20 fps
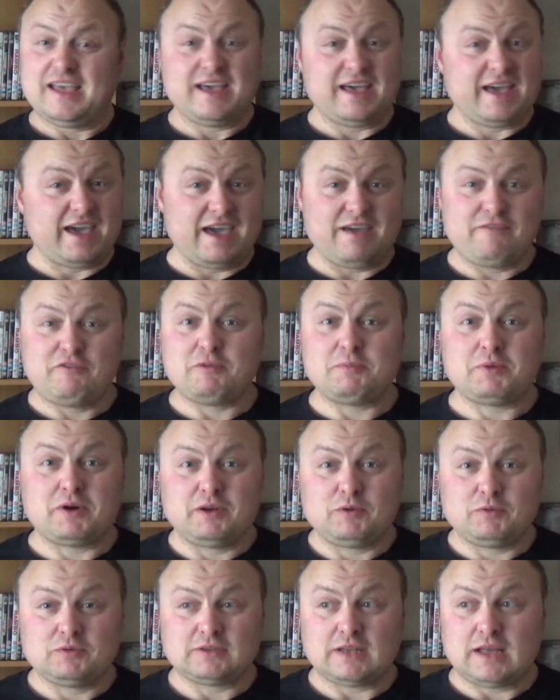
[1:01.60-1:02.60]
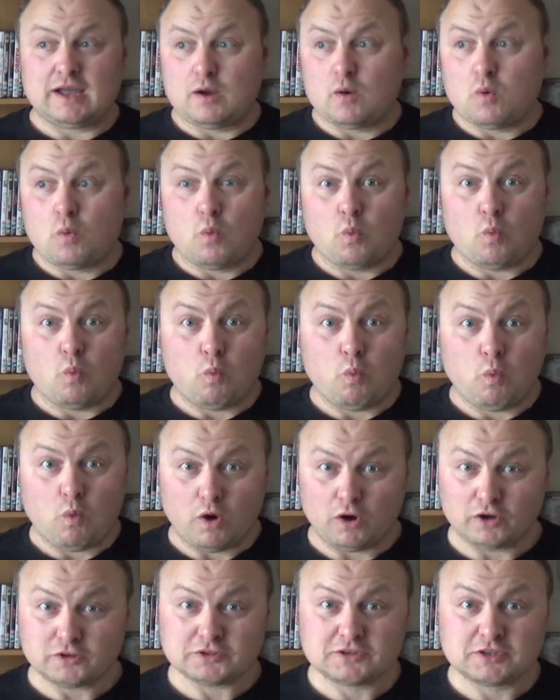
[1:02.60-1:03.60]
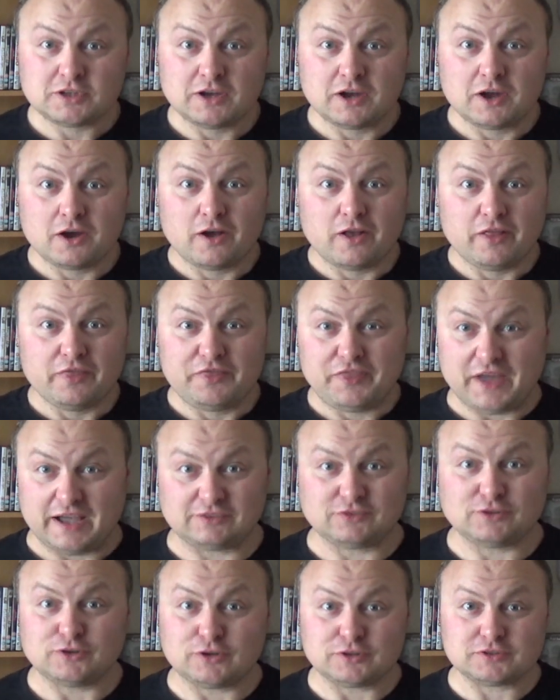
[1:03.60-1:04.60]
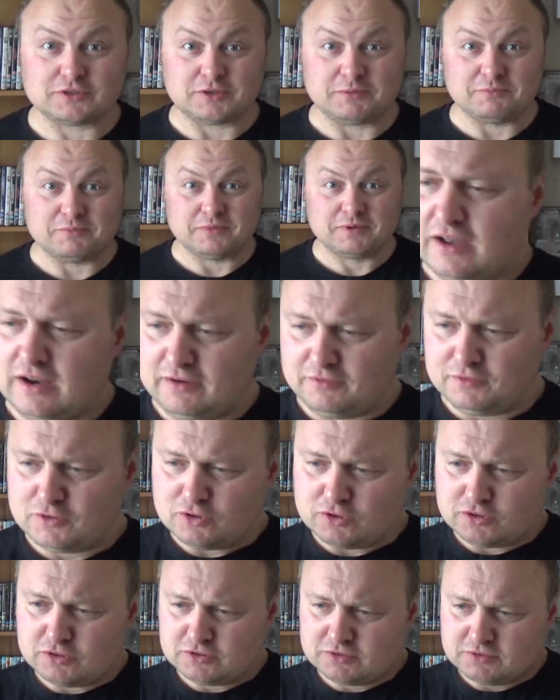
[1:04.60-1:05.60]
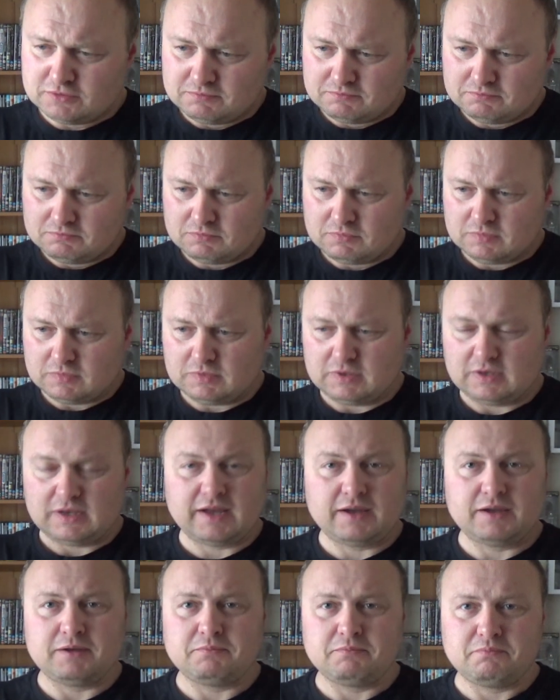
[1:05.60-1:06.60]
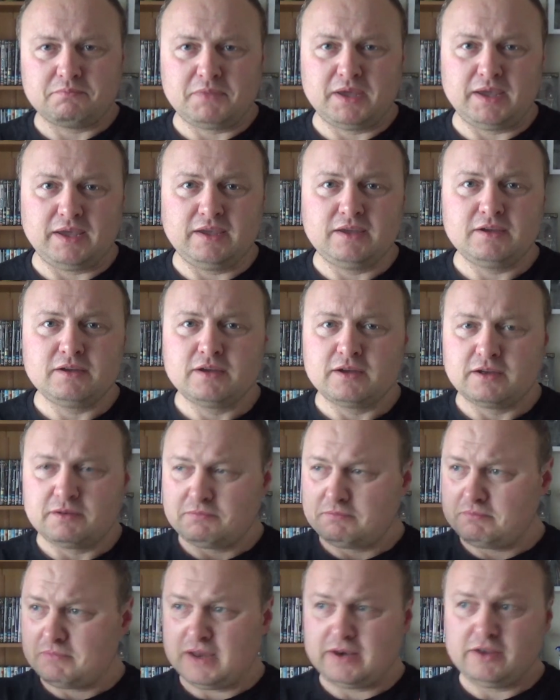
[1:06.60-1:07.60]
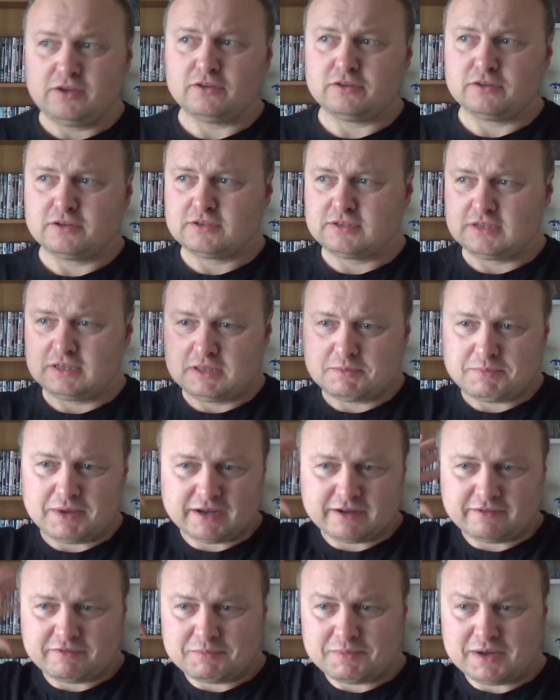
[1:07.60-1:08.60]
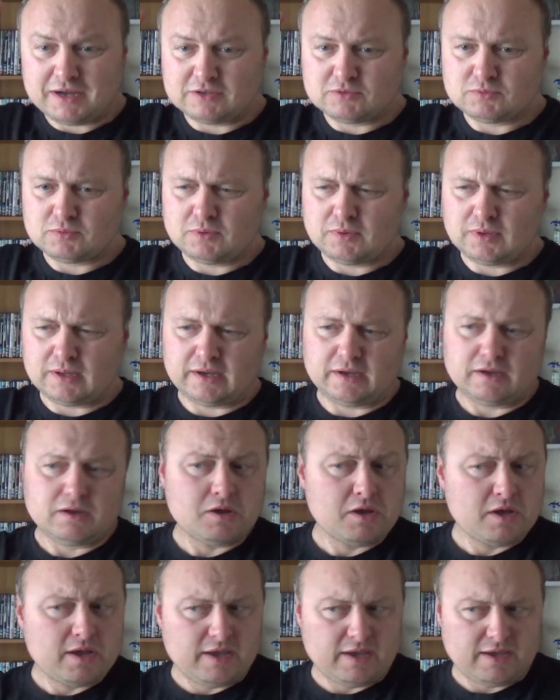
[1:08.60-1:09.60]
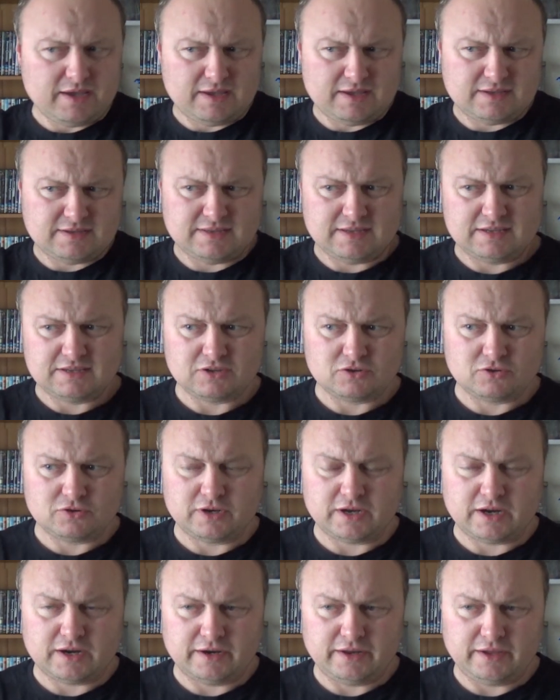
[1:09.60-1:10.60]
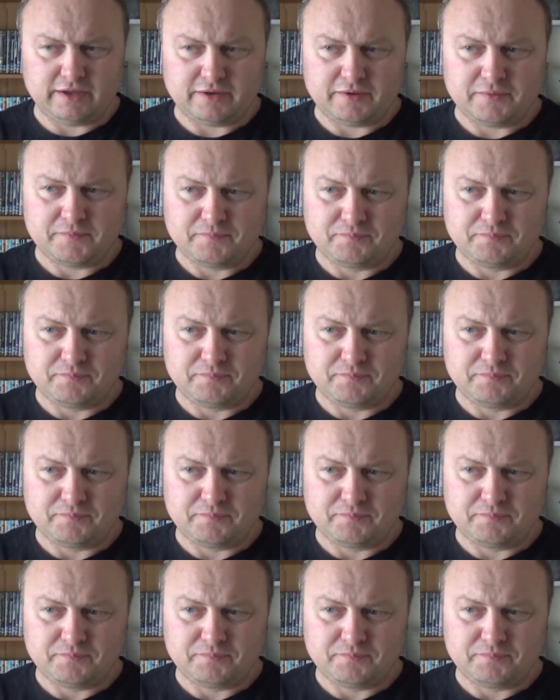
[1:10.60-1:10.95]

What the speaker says: Everybody was like, what? That's awesome! And of course, like me and many others, in the back of our minds were like, is this a good idea?